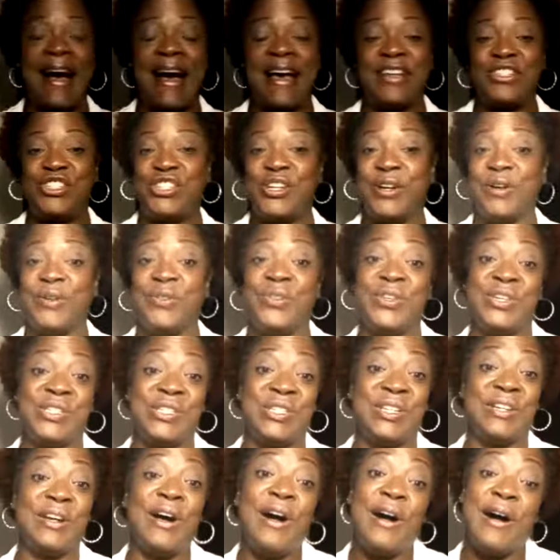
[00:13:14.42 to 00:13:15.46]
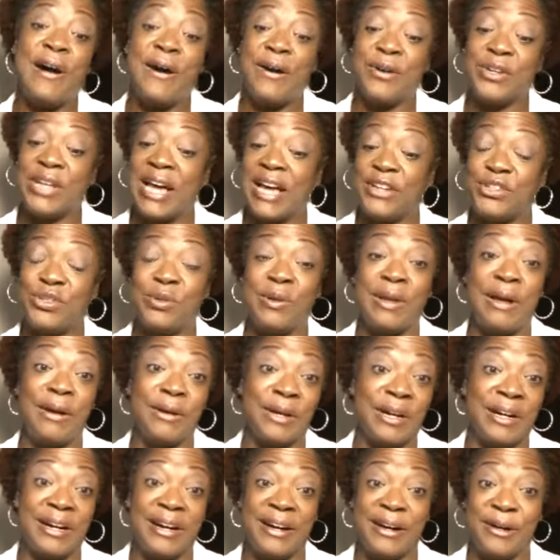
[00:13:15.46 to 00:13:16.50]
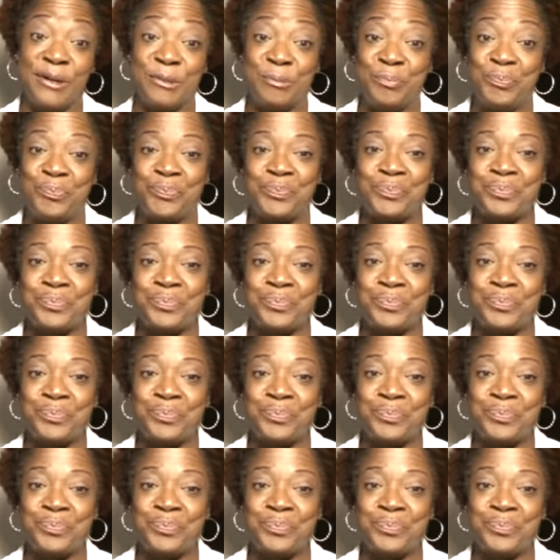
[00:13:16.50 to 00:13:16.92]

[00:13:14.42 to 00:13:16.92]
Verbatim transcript: I showed this in a haul not too long ago.